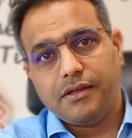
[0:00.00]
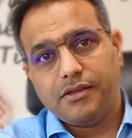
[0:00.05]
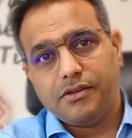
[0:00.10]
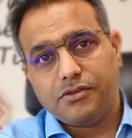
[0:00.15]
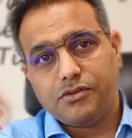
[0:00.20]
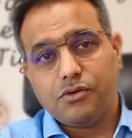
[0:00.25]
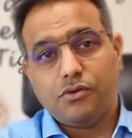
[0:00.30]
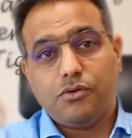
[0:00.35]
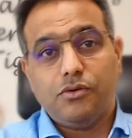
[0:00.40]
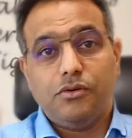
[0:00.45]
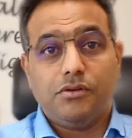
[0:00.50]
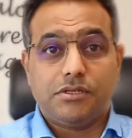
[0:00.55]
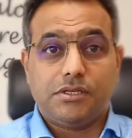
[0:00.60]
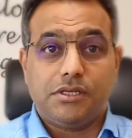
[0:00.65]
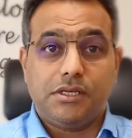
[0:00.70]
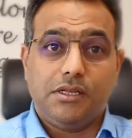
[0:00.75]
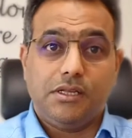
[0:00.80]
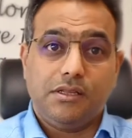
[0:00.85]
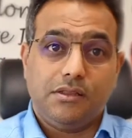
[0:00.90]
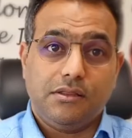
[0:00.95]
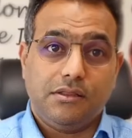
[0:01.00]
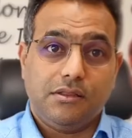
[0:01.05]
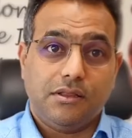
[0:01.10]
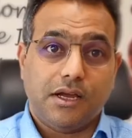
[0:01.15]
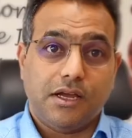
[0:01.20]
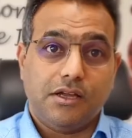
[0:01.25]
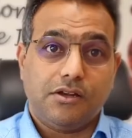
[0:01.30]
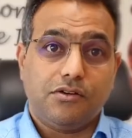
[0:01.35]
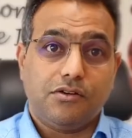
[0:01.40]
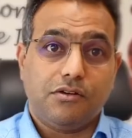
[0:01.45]
So you'll see
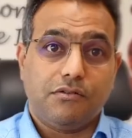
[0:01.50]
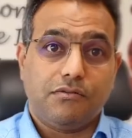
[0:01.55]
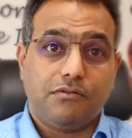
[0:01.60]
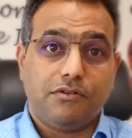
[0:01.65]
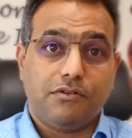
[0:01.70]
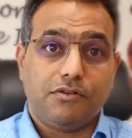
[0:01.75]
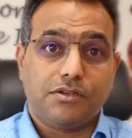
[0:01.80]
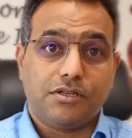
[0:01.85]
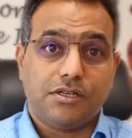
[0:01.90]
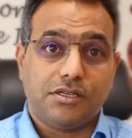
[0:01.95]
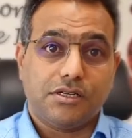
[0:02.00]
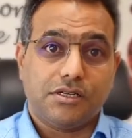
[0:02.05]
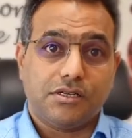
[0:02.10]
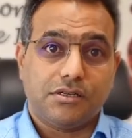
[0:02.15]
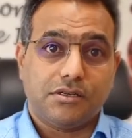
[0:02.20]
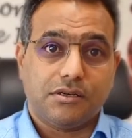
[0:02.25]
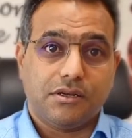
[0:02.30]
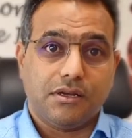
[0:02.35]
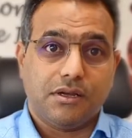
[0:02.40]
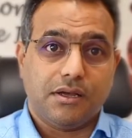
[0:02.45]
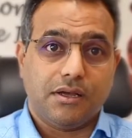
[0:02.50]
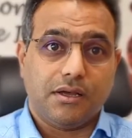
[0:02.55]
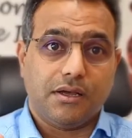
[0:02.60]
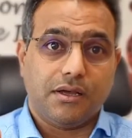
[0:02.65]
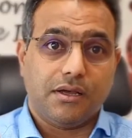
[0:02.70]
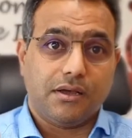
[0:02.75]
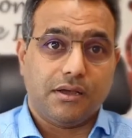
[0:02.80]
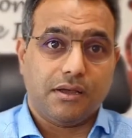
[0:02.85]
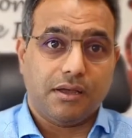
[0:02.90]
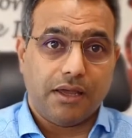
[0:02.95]
hydronephrosis
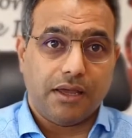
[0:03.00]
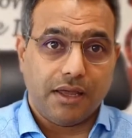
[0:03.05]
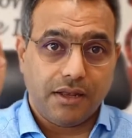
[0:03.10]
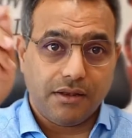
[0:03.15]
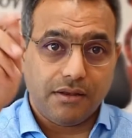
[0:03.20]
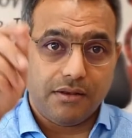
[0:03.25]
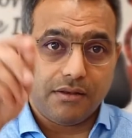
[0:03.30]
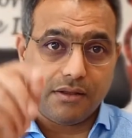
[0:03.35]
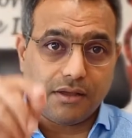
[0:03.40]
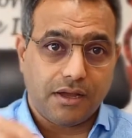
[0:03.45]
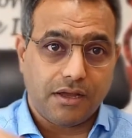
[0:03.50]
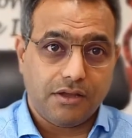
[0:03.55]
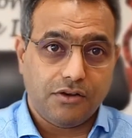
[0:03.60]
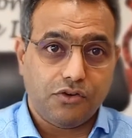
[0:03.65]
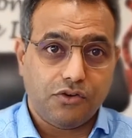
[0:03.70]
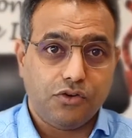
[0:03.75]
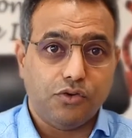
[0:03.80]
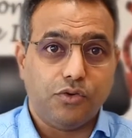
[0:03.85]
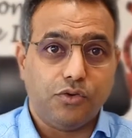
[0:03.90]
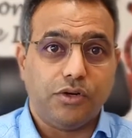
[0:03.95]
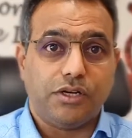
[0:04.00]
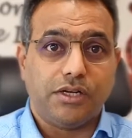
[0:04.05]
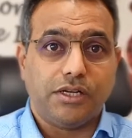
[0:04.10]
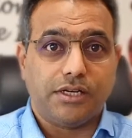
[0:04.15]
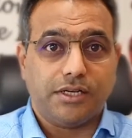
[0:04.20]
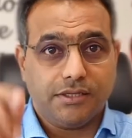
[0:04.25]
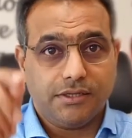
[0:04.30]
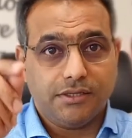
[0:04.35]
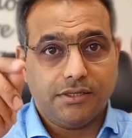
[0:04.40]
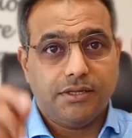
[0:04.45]
and hydroureter
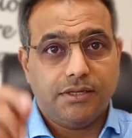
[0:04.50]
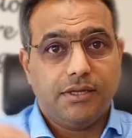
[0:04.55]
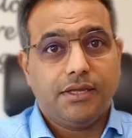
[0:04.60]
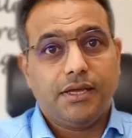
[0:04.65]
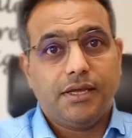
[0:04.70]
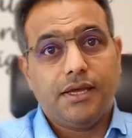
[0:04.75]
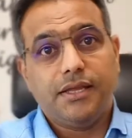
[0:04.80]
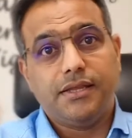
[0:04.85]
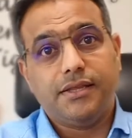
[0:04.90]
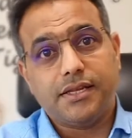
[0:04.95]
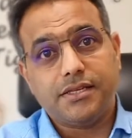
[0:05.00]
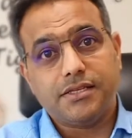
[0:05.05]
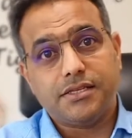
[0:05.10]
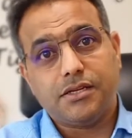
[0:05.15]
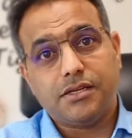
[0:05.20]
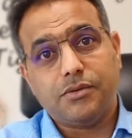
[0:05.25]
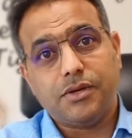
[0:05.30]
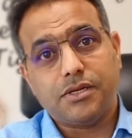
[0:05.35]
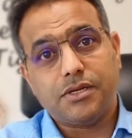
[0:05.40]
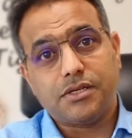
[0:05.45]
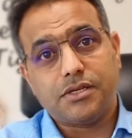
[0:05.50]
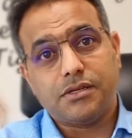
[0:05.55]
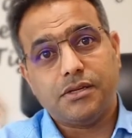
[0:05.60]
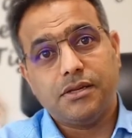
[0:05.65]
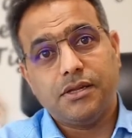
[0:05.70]
in that situation.